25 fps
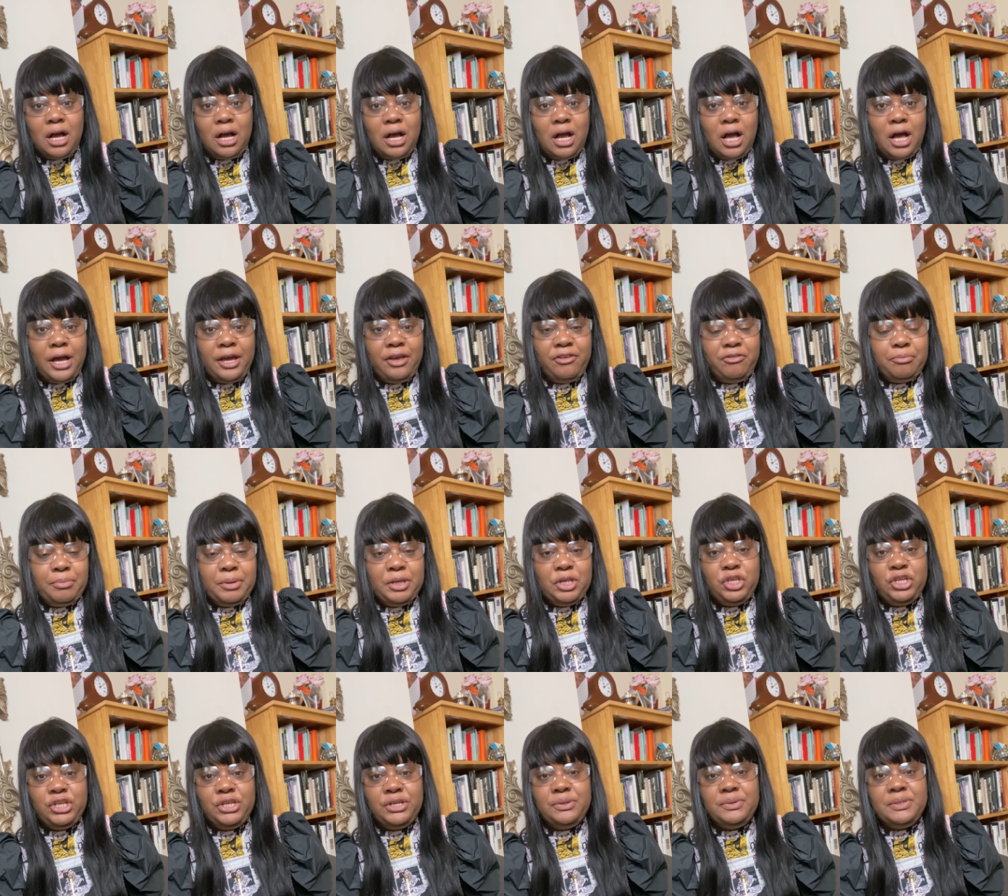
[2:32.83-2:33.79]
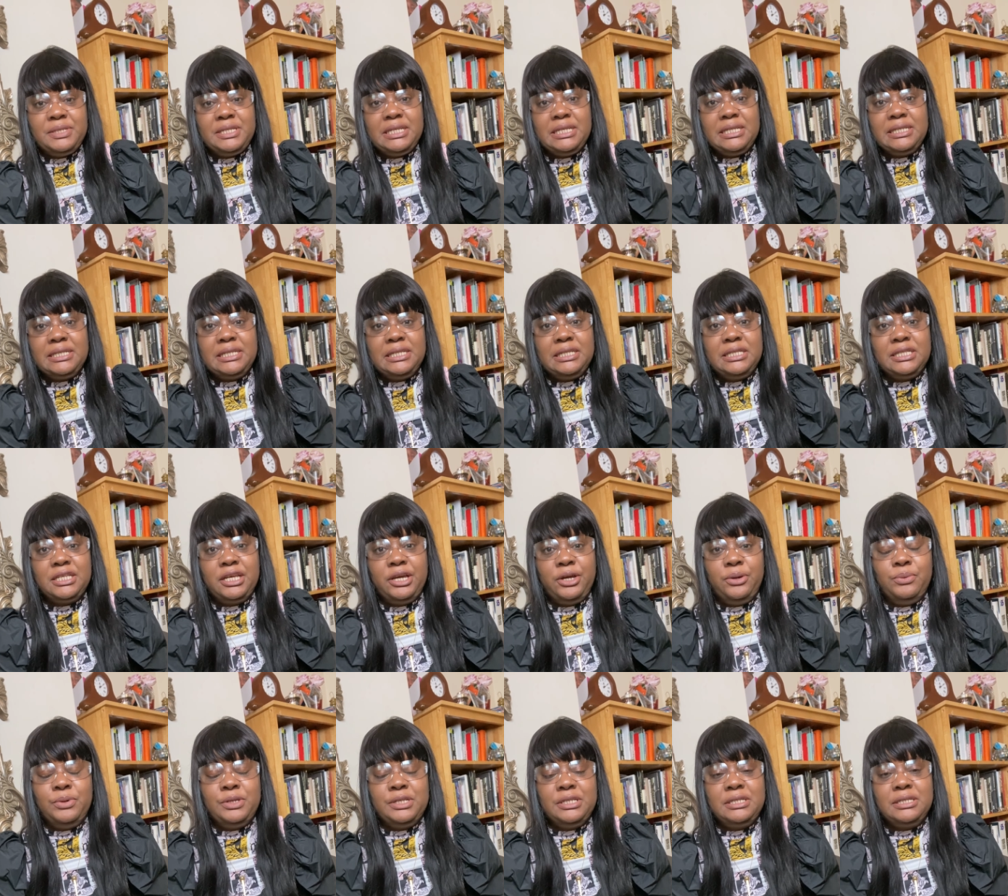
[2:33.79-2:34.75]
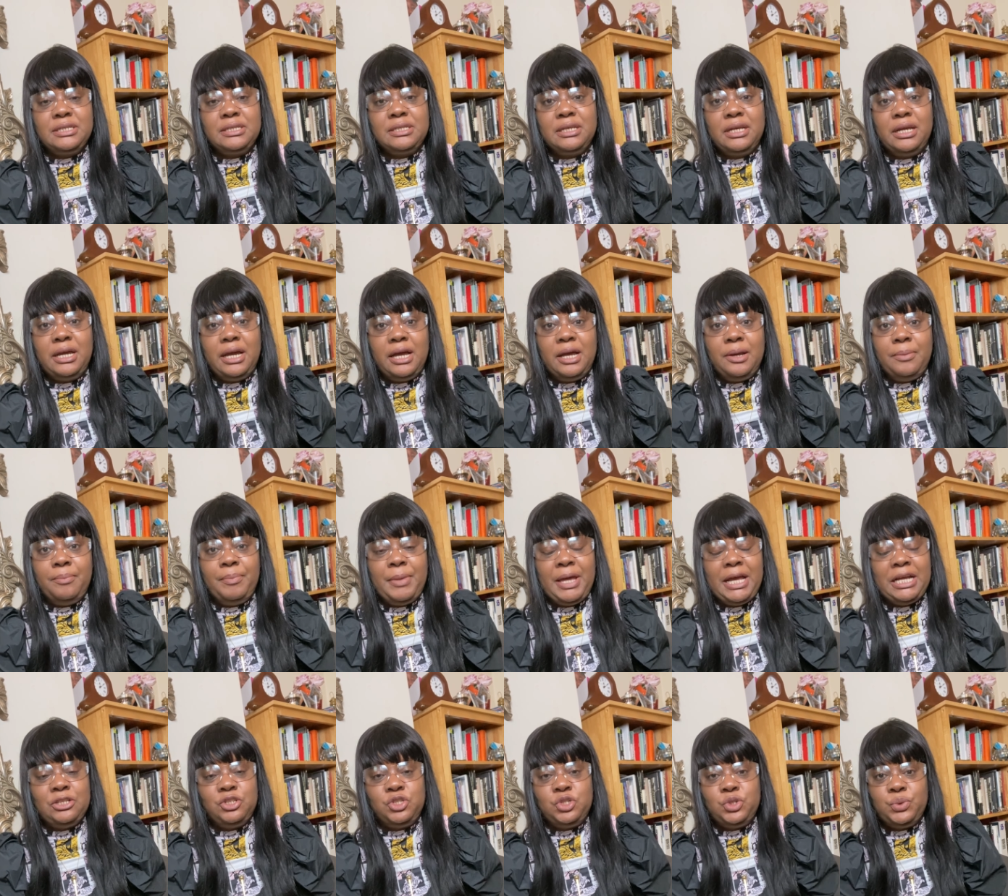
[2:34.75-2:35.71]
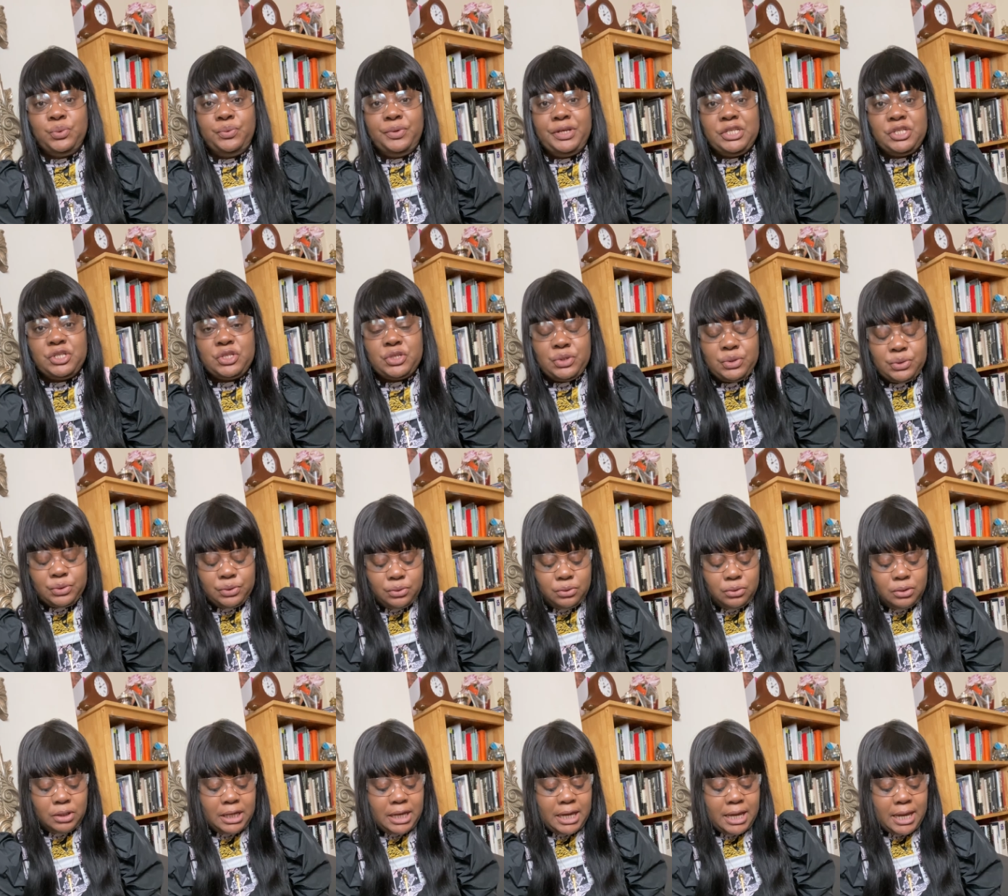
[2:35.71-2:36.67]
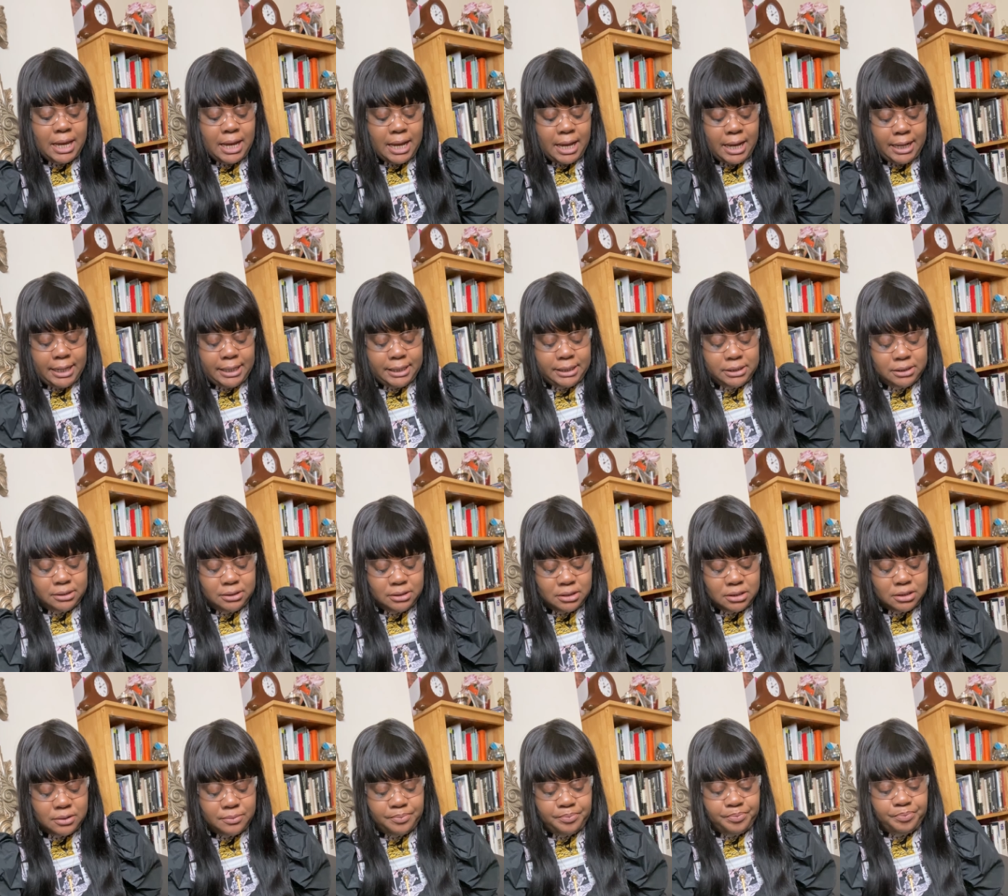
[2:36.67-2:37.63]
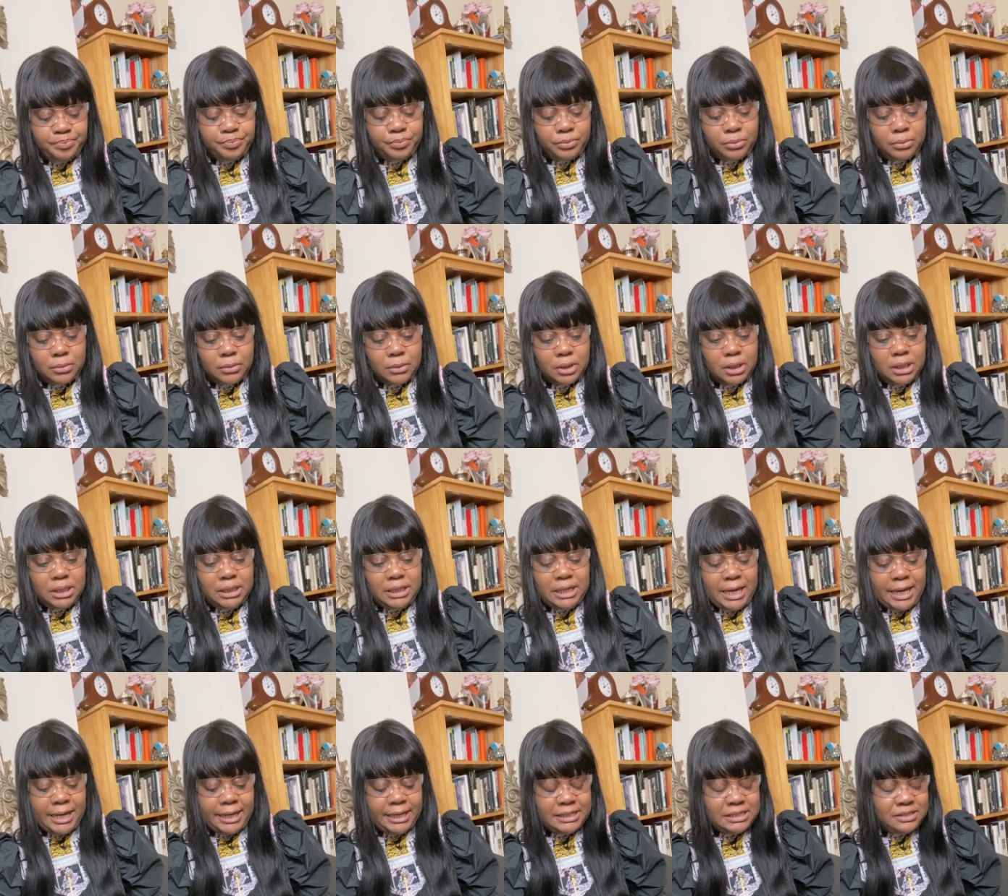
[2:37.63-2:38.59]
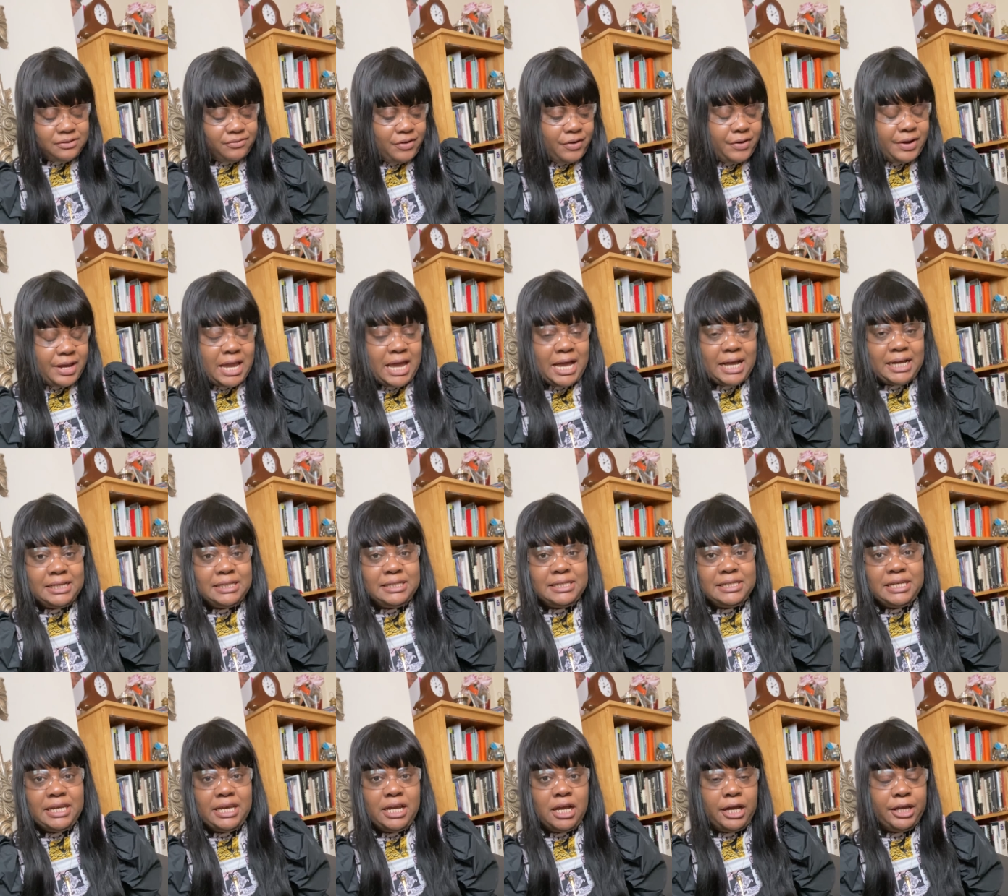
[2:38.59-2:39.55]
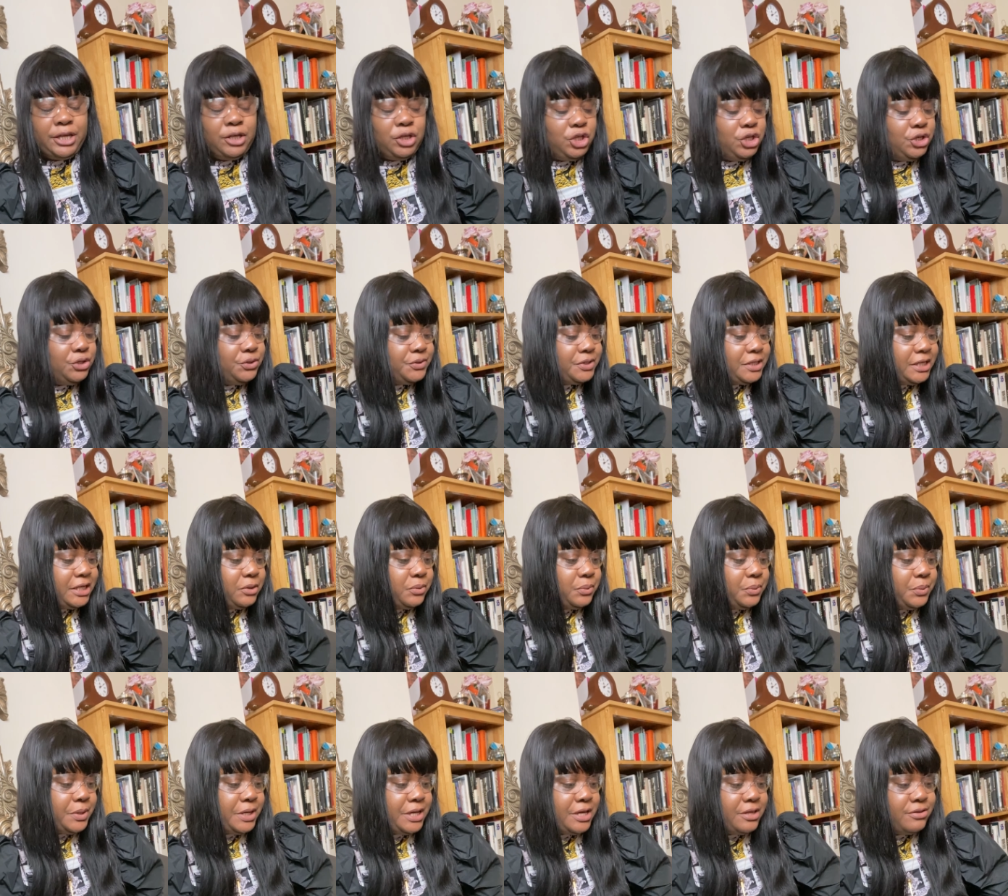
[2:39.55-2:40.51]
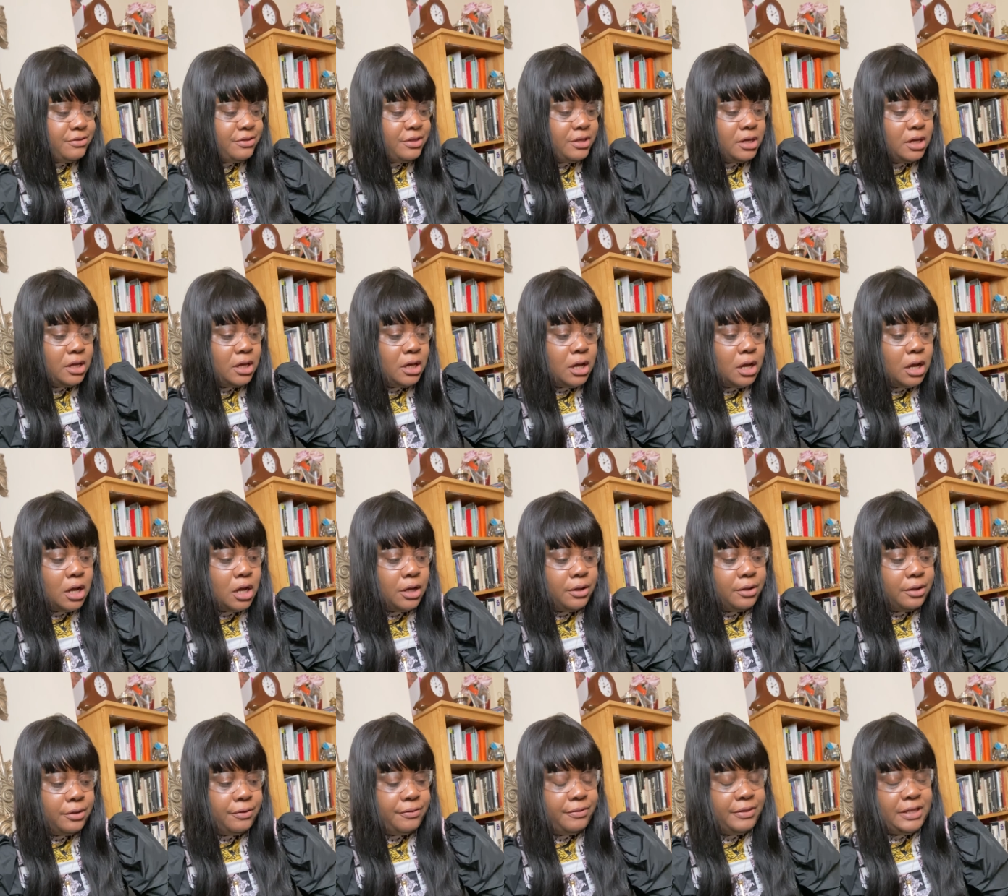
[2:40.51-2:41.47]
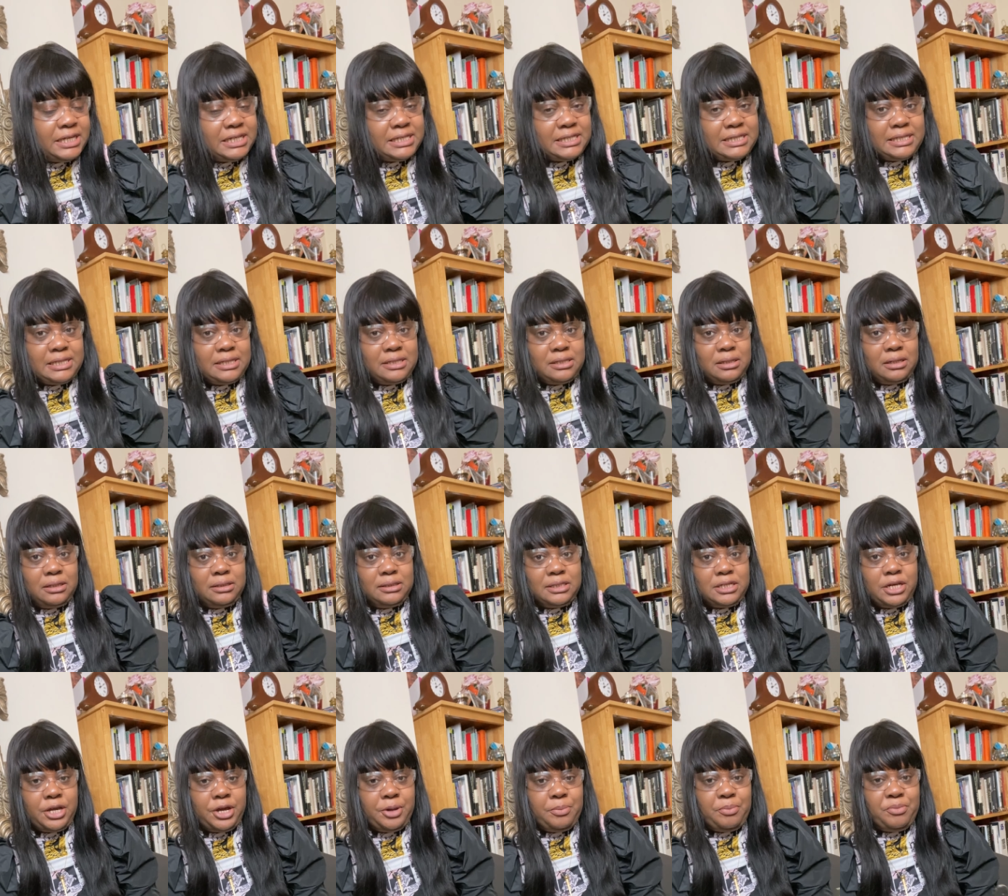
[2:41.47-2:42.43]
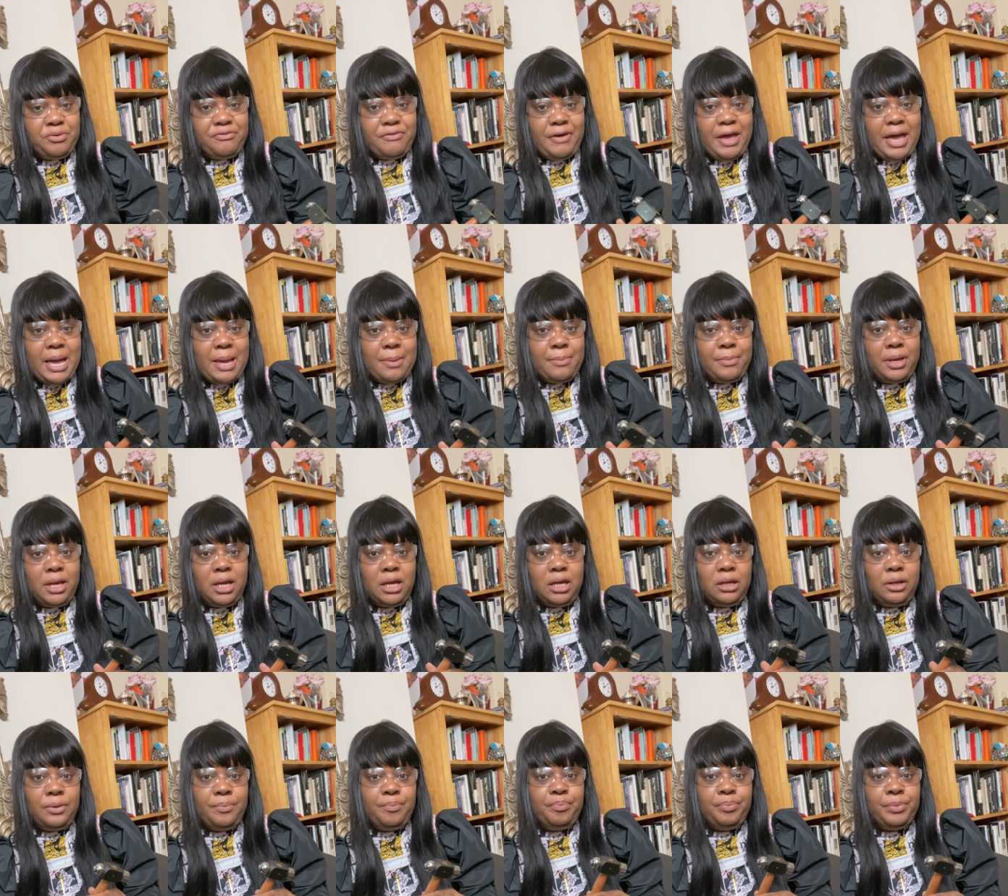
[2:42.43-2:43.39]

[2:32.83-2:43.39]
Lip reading: I've been using since I was at jewellery school, and yeah, it's very handy. I use it with this type of hammer.